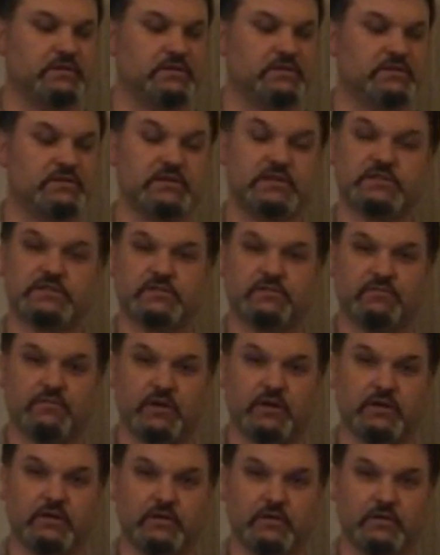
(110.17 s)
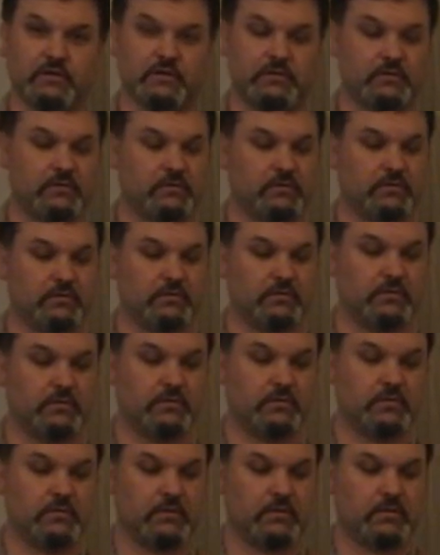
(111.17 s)
6th fret,
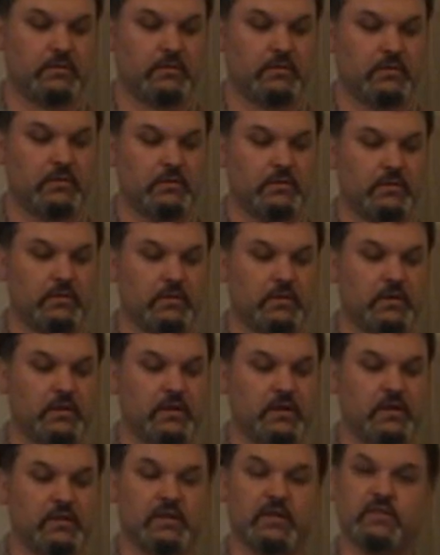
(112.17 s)
and